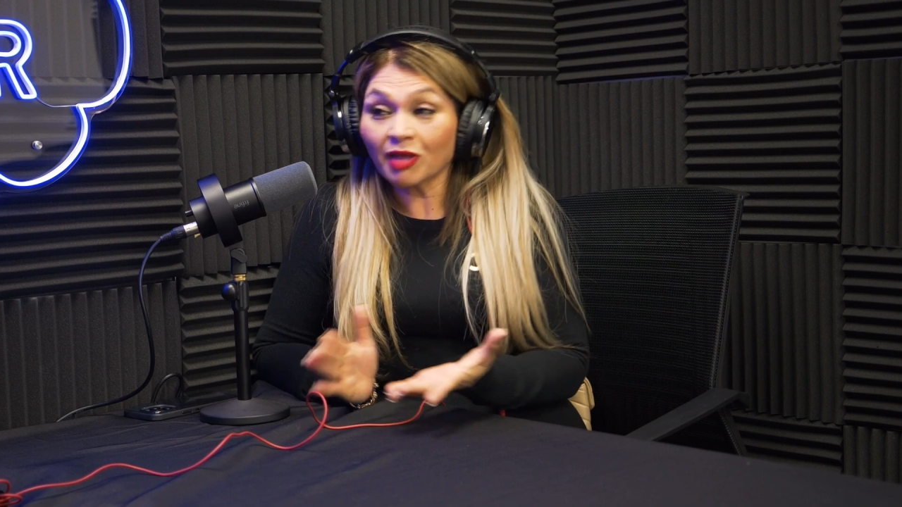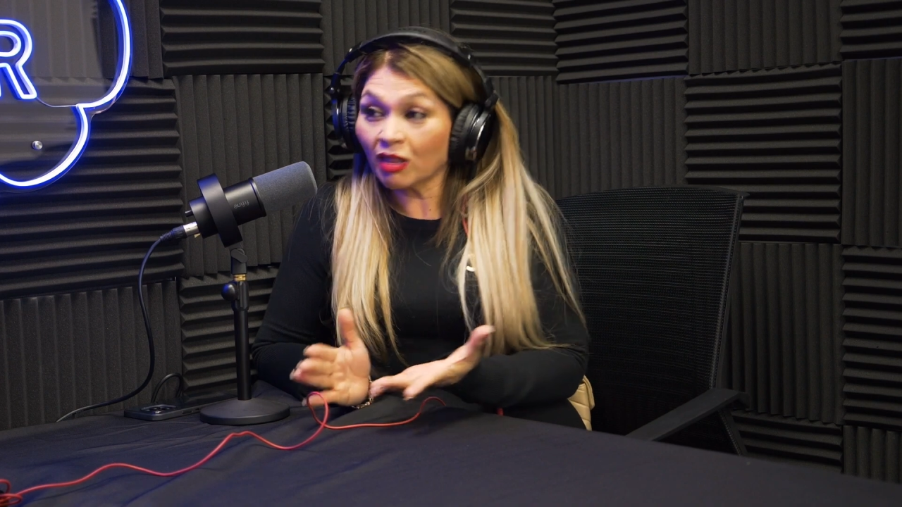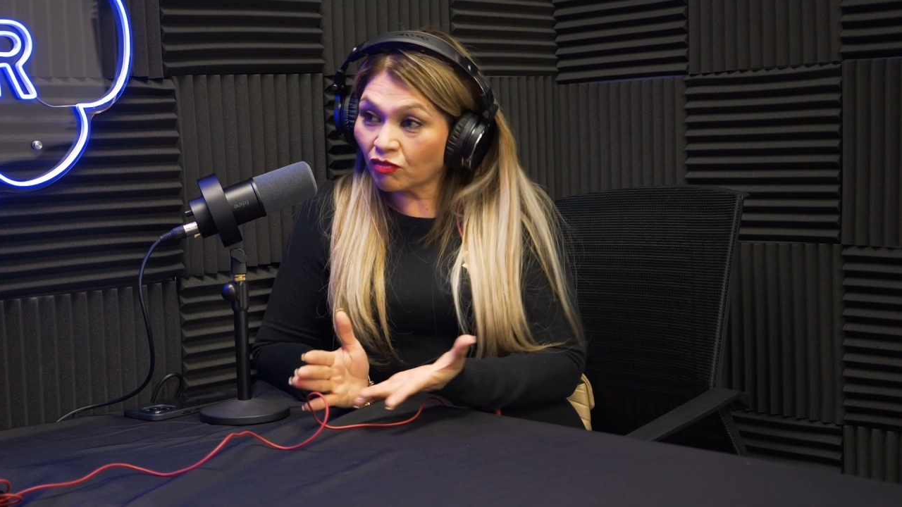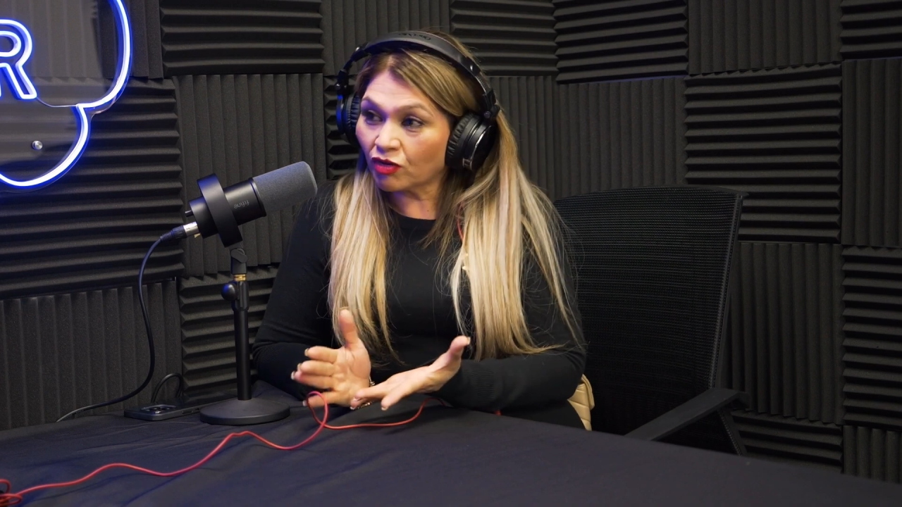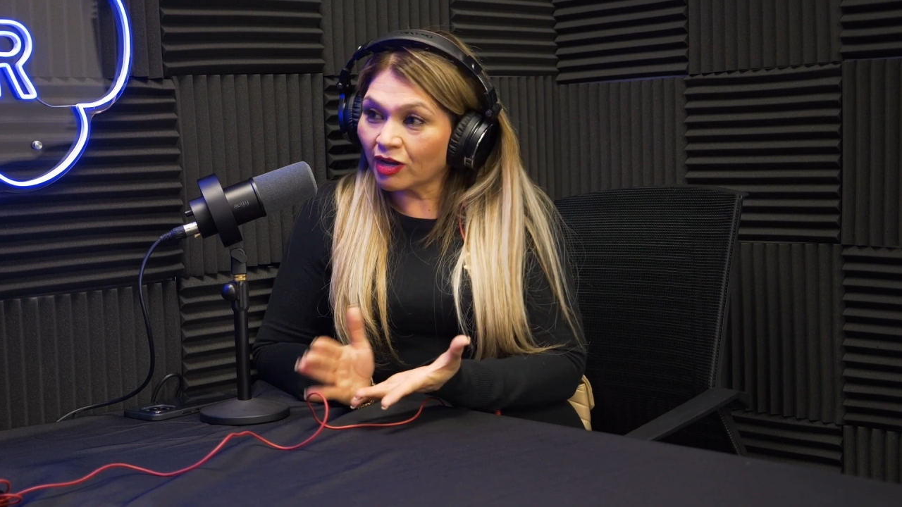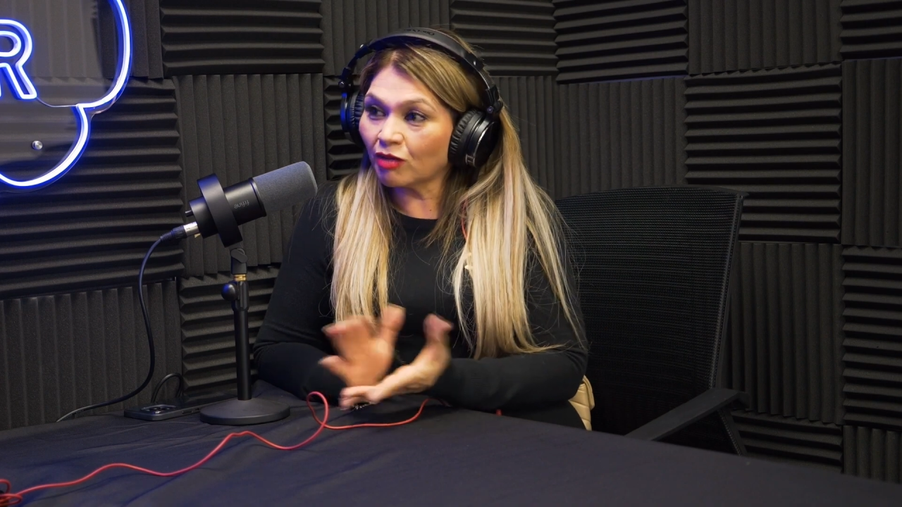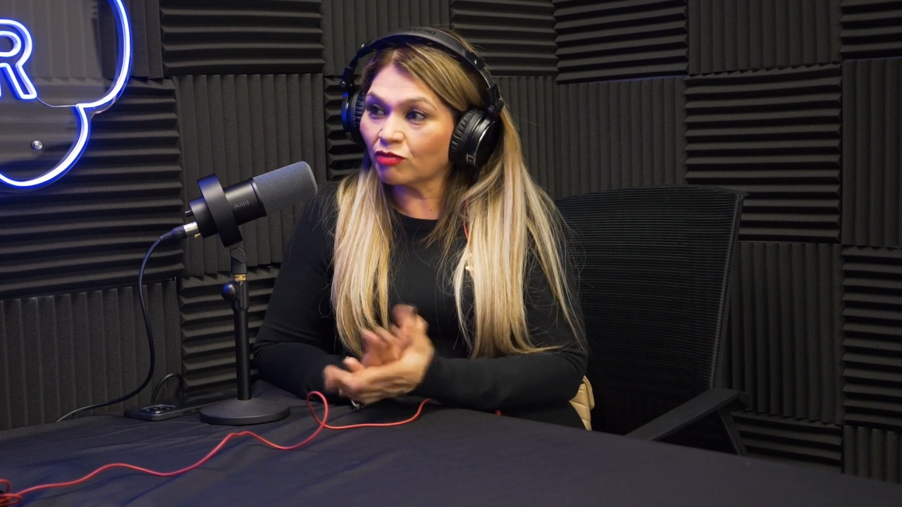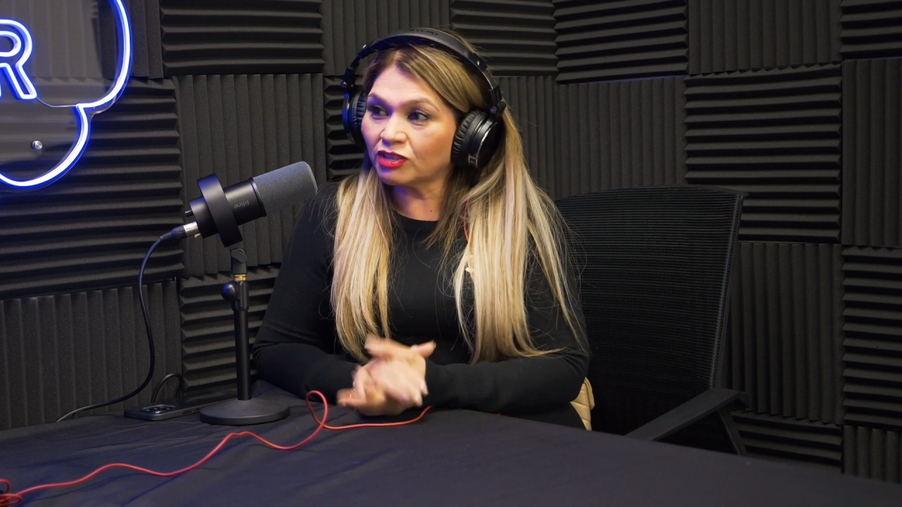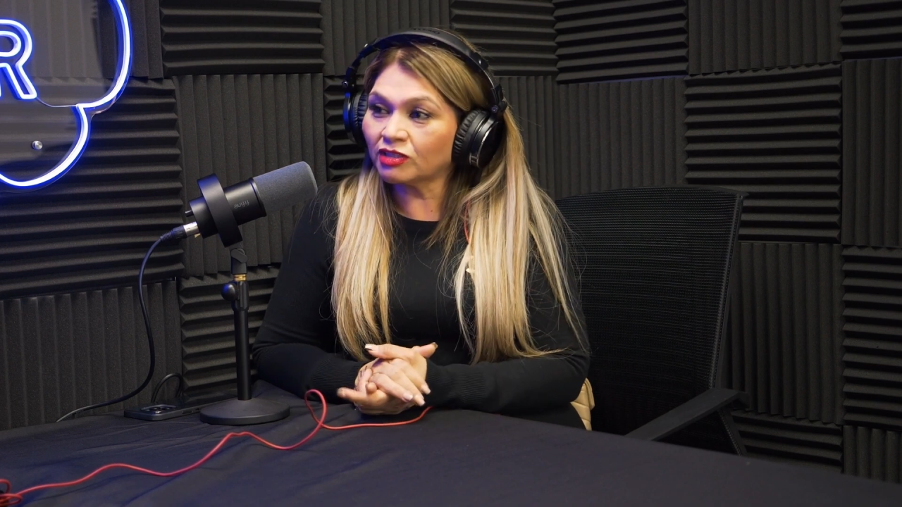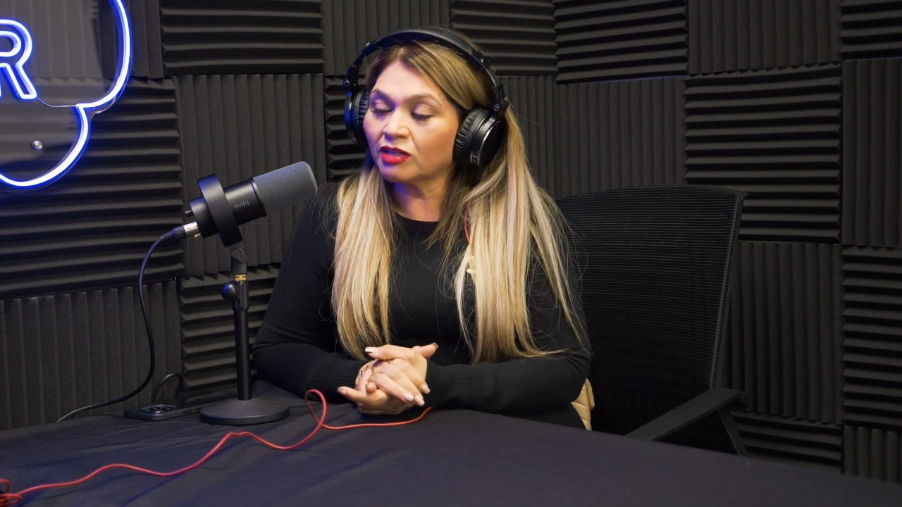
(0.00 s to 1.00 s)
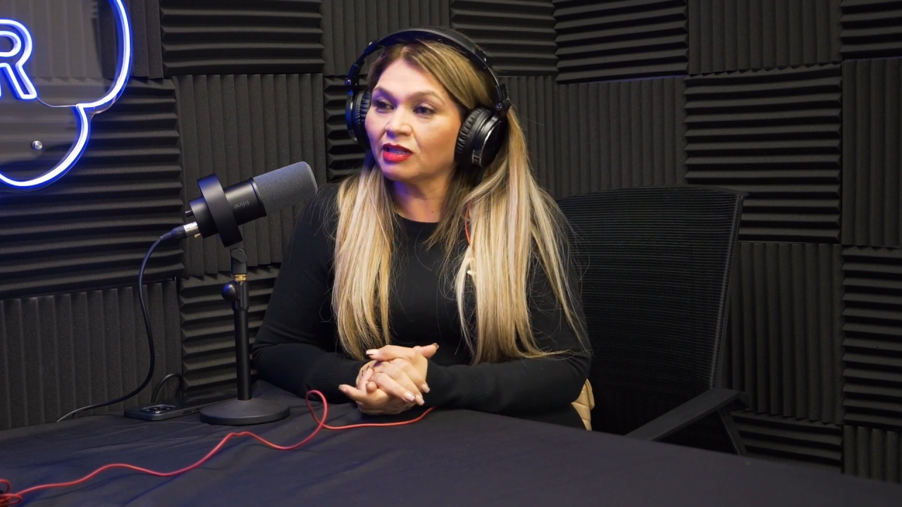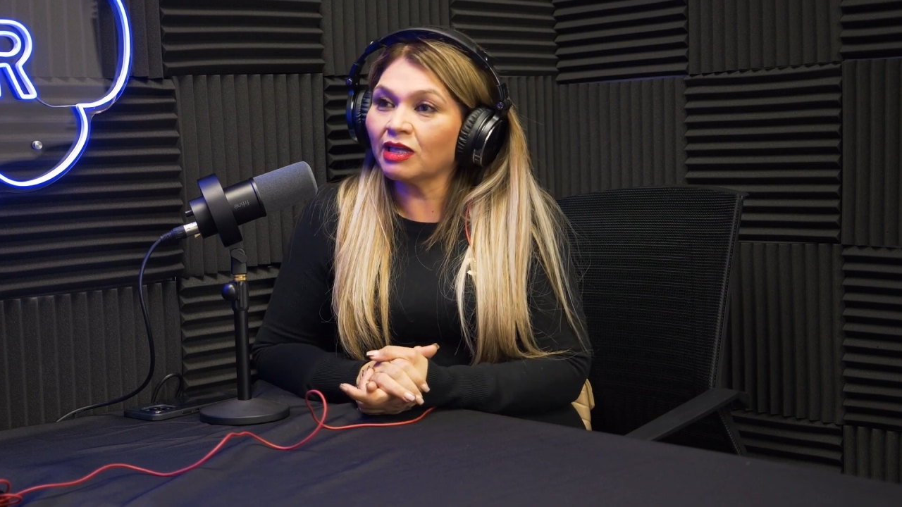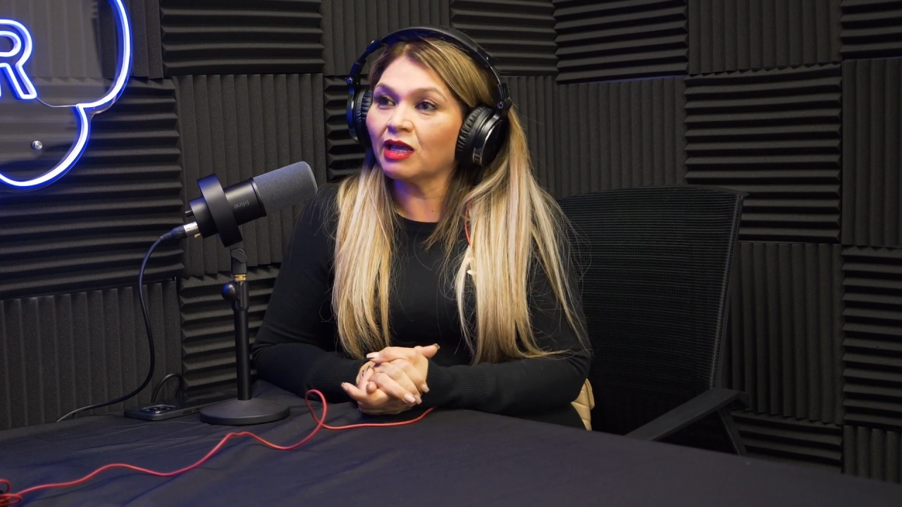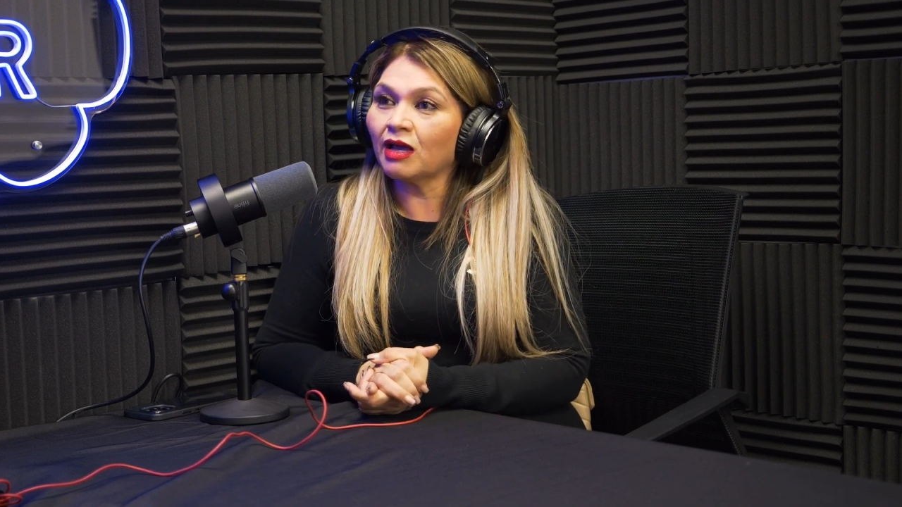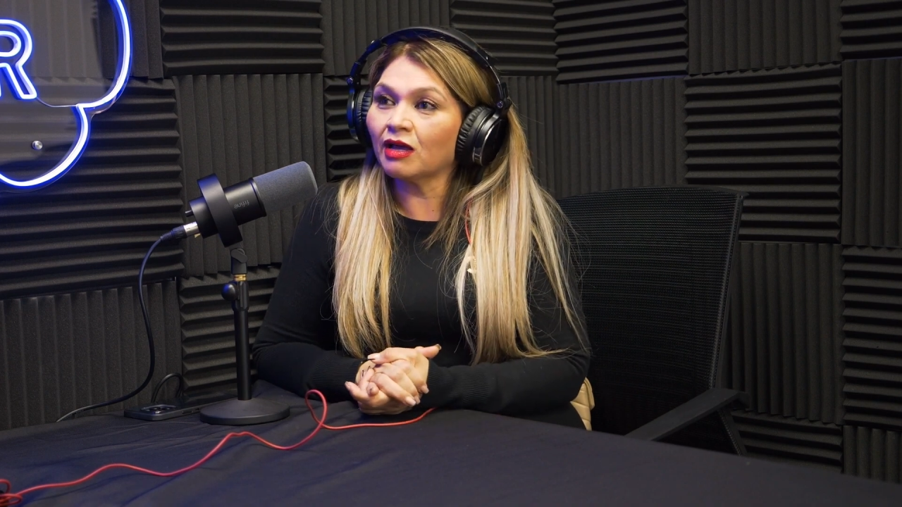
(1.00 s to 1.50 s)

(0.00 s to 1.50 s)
California originally.